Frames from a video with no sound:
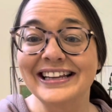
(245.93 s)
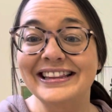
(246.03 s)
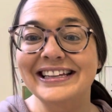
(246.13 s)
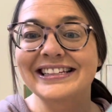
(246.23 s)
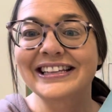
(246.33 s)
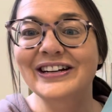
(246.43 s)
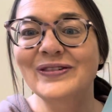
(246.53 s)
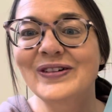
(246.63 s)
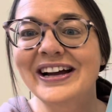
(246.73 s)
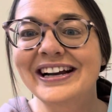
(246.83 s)
This little
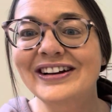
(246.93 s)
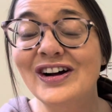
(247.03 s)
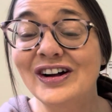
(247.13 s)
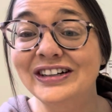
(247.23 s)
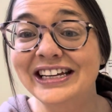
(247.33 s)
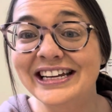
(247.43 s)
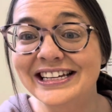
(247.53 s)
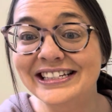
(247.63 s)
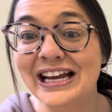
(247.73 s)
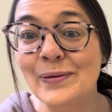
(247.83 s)
one called
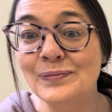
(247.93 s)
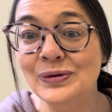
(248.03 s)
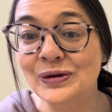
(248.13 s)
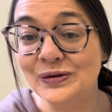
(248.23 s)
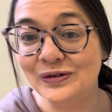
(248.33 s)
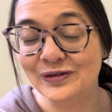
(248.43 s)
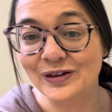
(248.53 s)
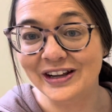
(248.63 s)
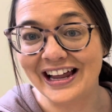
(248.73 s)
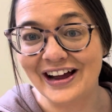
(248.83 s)
his a beautiful
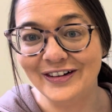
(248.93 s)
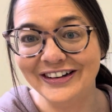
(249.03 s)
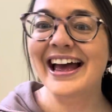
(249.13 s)
cloud,